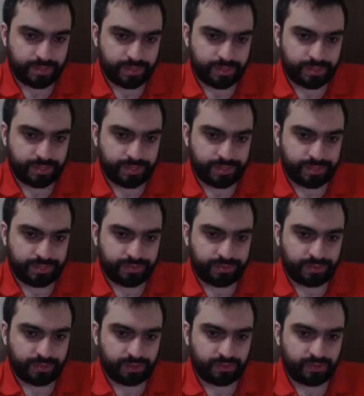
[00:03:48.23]
And
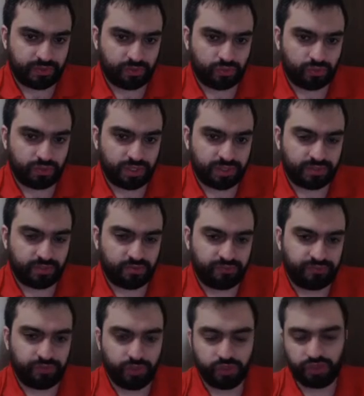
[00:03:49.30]
yeah, so nice
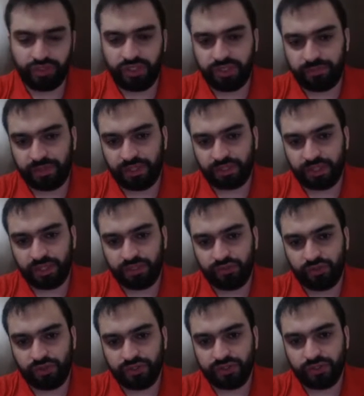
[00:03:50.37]
conversion here by Anand
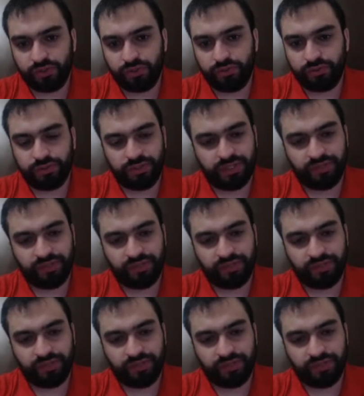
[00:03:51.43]
also.